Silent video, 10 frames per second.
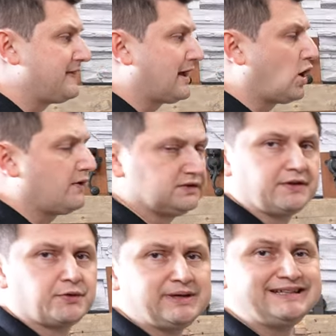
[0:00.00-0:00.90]
it that often,
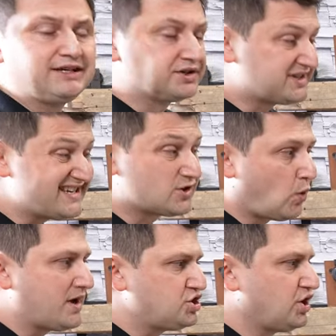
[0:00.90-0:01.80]
3 litres is
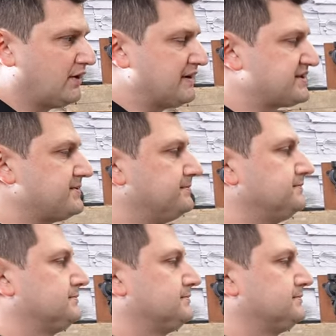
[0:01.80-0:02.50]
quite generous.